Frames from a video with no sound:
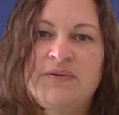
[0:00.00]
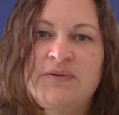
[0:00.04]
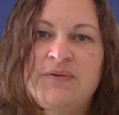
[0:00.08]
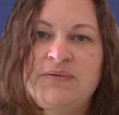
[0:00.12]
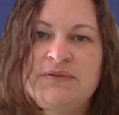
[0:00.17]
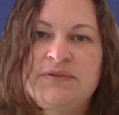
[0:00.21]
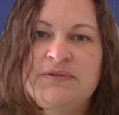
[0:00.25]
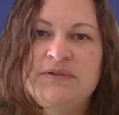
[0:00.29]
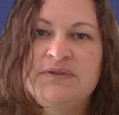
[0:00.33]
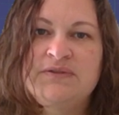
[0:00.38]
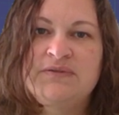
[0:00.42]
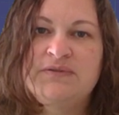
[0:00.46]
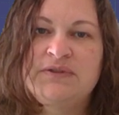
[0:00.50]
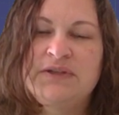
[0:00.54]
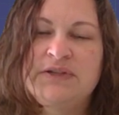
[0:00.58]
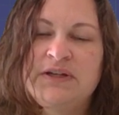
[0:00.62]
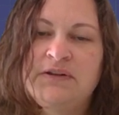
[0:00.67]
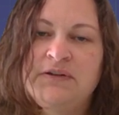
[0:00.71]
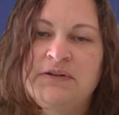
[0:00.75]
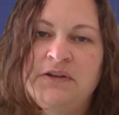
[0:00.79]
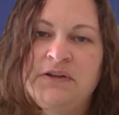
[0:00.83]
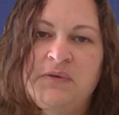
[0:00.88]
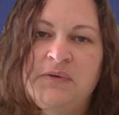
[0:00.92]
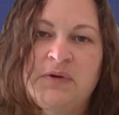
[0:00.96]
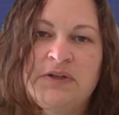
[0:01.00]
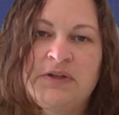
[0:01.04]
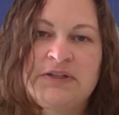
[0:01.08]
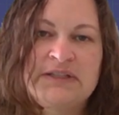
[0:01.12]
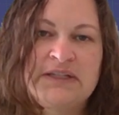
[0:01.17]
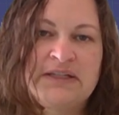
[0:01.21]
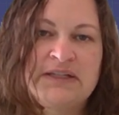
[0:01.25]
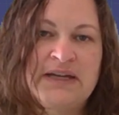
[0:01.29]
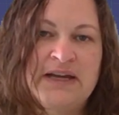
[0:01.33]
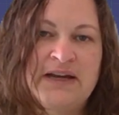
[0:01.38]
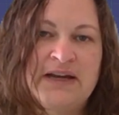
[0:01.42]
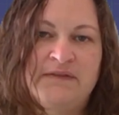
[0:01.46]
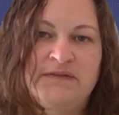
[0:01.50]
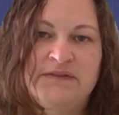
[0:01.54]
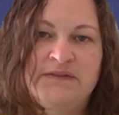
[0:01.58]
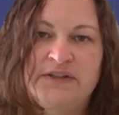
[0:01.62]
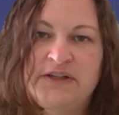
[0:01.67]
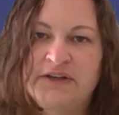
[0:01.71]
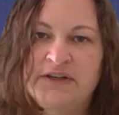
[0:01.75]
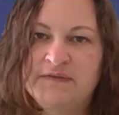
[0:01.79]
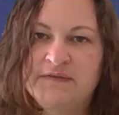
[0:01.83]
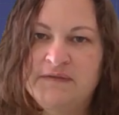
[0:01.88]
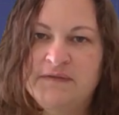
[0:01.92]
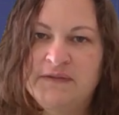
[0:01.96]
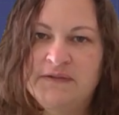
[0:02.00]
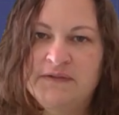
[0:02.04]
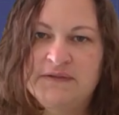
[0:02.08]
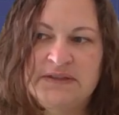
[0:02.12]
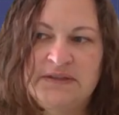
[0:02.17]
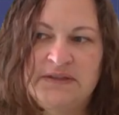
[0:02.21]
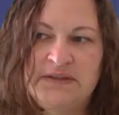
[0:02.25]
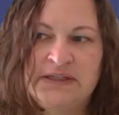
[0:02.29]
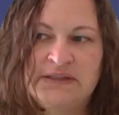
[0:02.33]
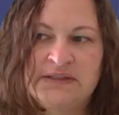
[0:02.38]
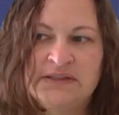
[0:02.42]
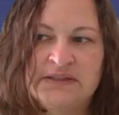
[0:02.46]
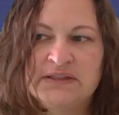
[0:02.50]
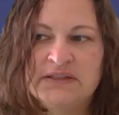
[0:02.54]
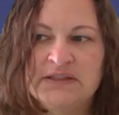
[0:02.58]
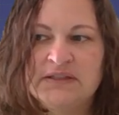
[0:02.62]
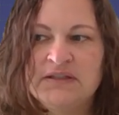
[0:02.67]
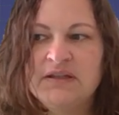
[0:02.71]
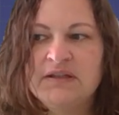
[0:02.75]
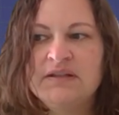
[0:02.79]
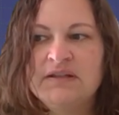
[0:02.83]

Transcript: those you generally want to have none of those selected.